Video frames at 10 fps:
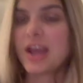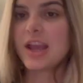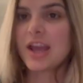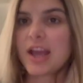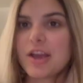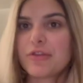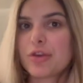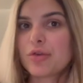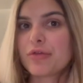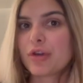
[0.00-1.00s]
Like, if
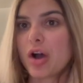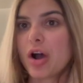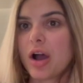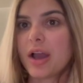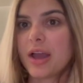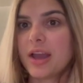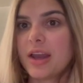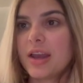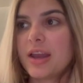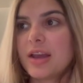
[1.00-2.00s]
you've got
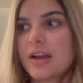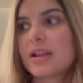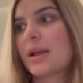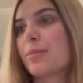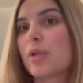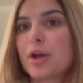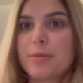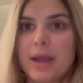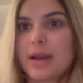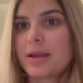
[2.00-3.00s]
like blood
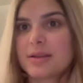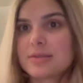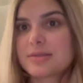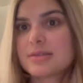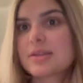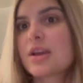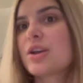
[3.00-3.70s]
maidens,